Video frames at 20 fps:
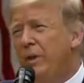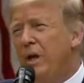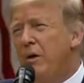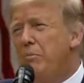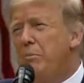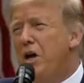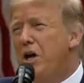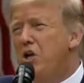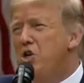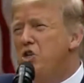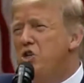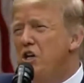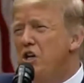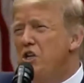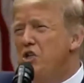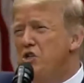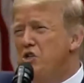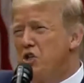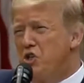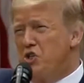
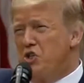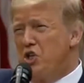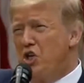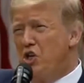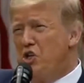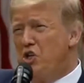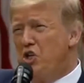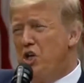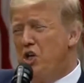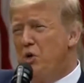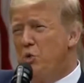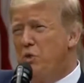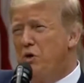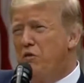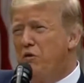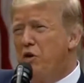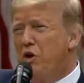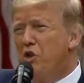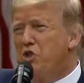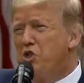Beijing's decision
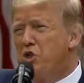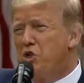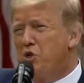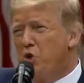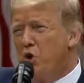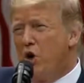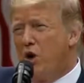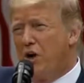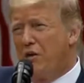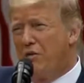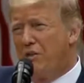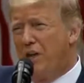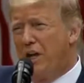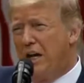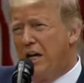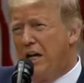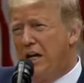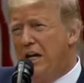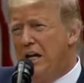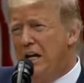reverses all of
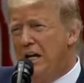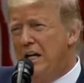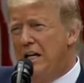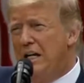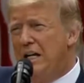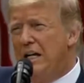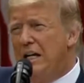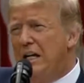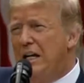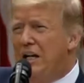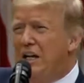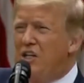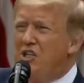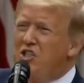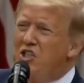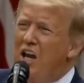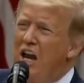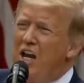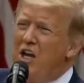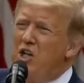that. It
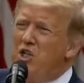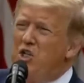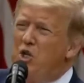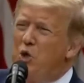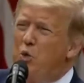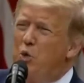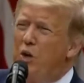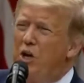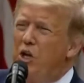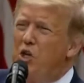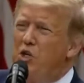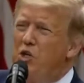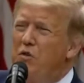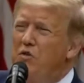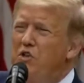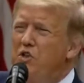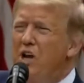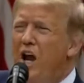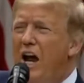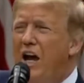extends the reach
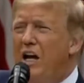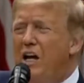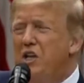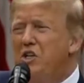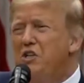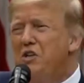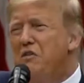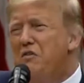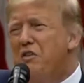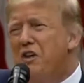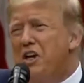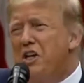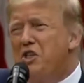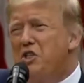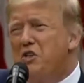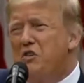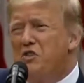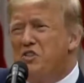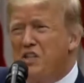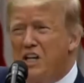of China's
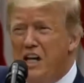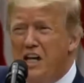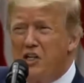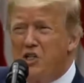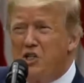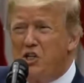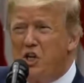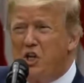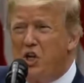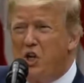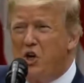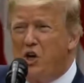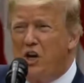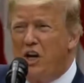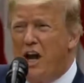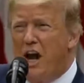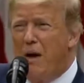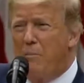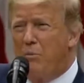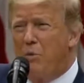invasive state
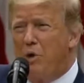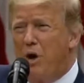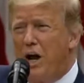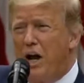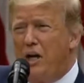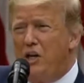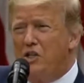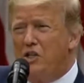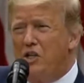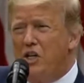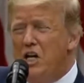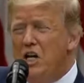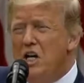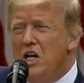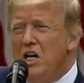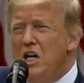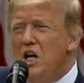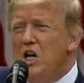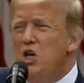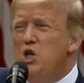security apparatus
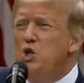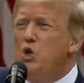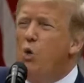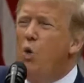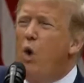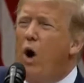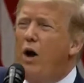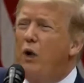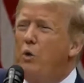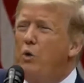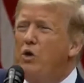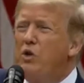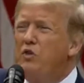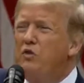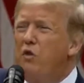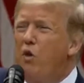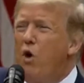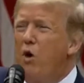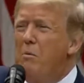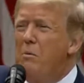into what was
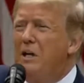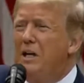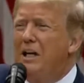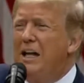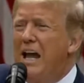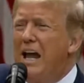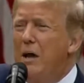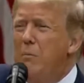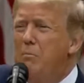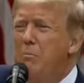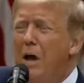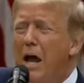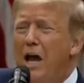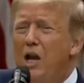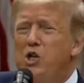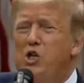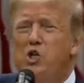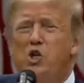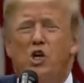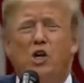formerly a
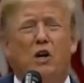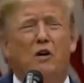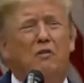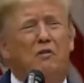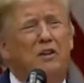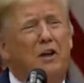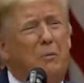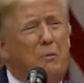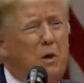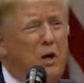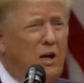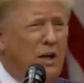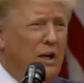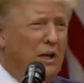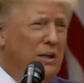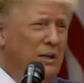bastion of liberty.